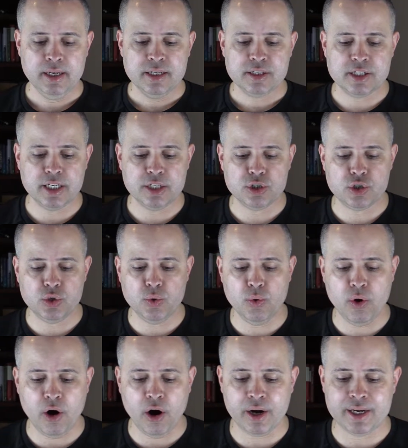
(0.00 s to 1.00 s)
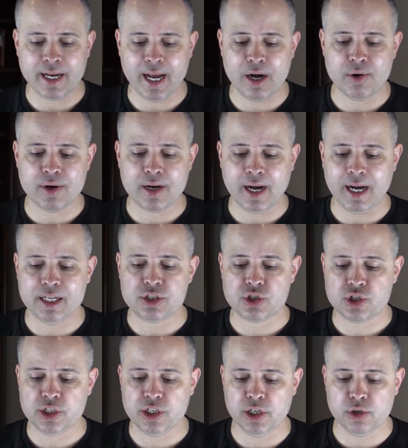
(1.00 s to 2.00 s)
Since you are now God's
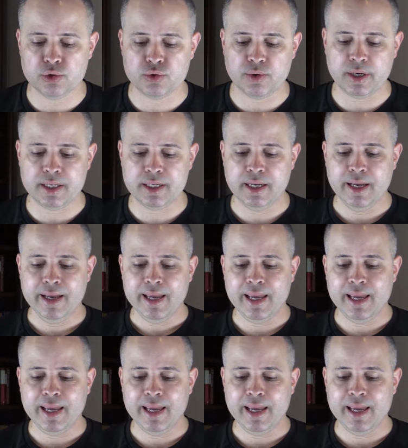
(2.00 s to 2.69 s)
children,